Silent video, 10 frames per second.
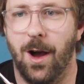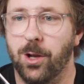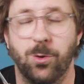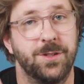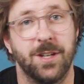I
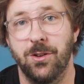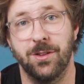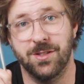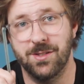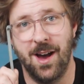couldn't tell you
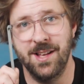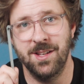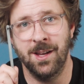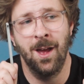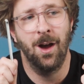the
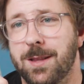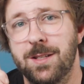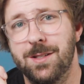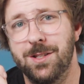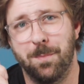sizing, but
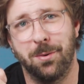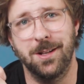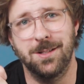this is your pretty